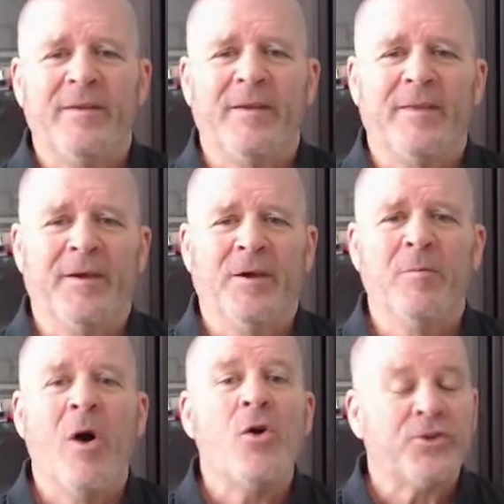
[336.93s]
the
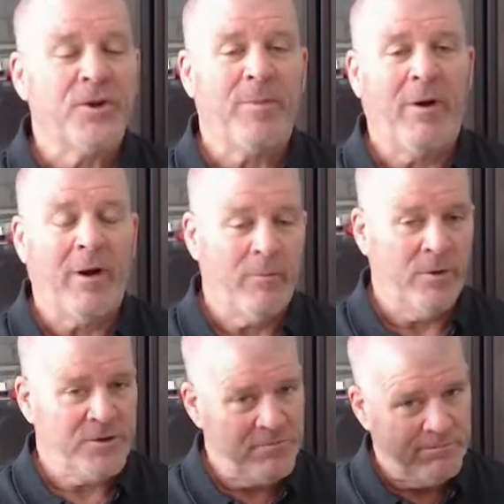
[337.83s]
emotional part,
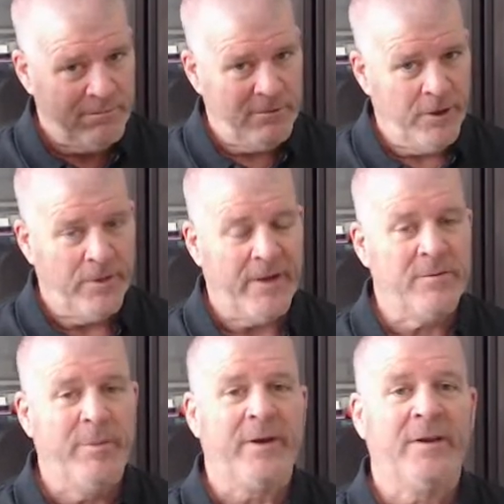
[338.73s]
which
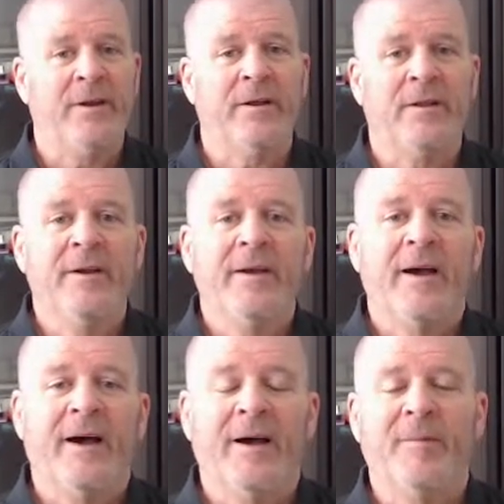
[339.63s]
that's a big deal.
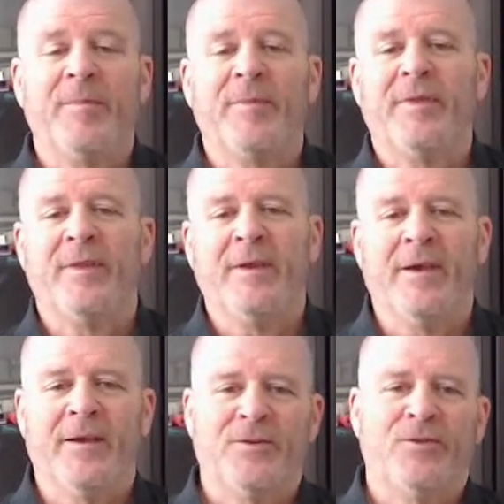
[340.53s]

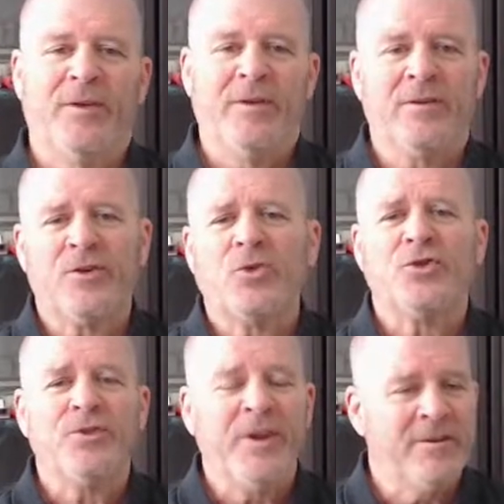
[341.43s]
The and
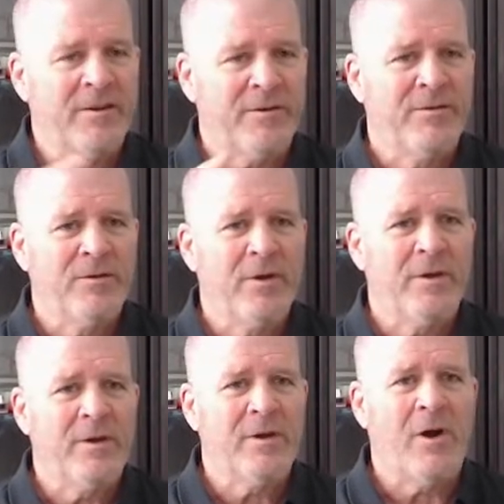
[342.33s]
social needs of
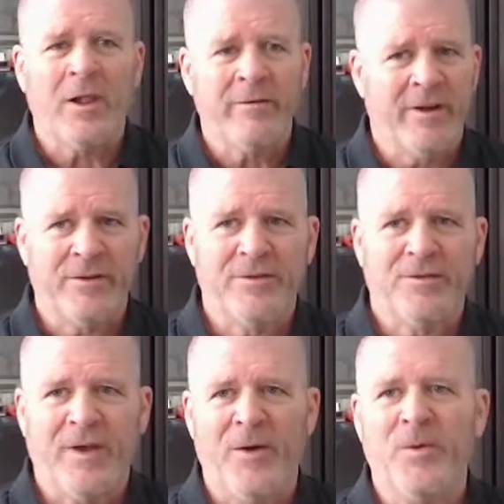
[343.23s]
all of
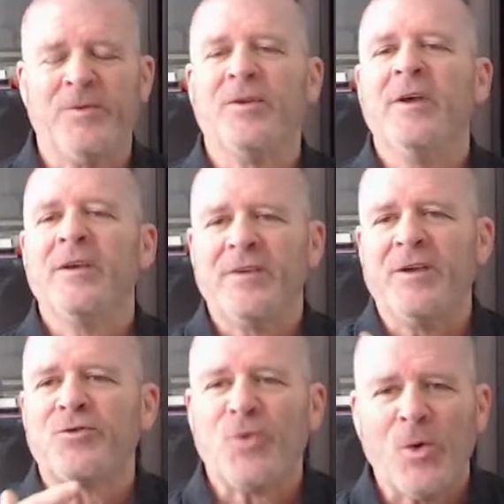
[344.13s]
us. I always
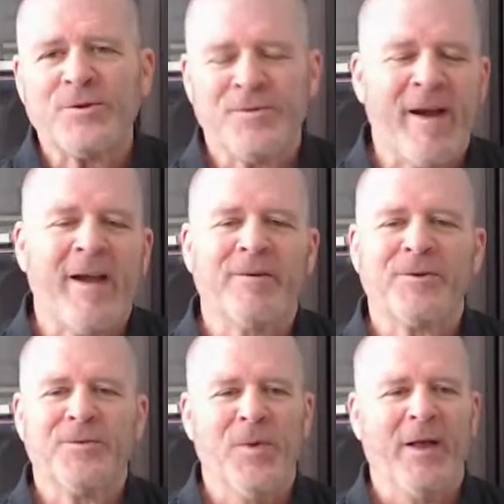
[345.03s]
say stroke
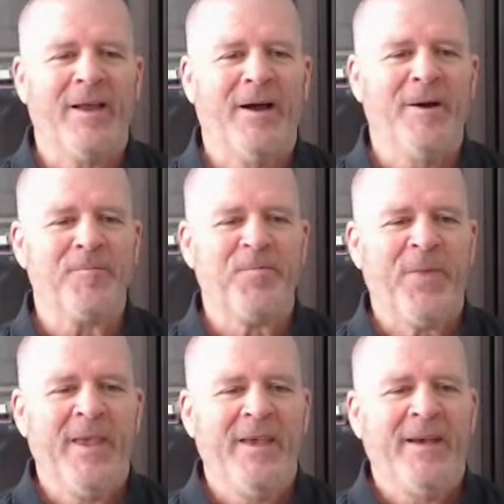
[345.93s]
survivors. Well,
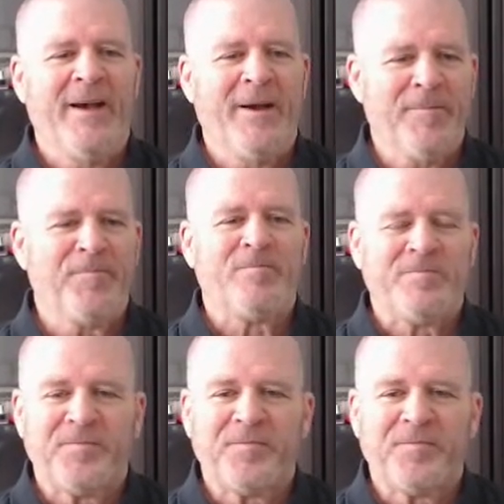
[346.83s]
um,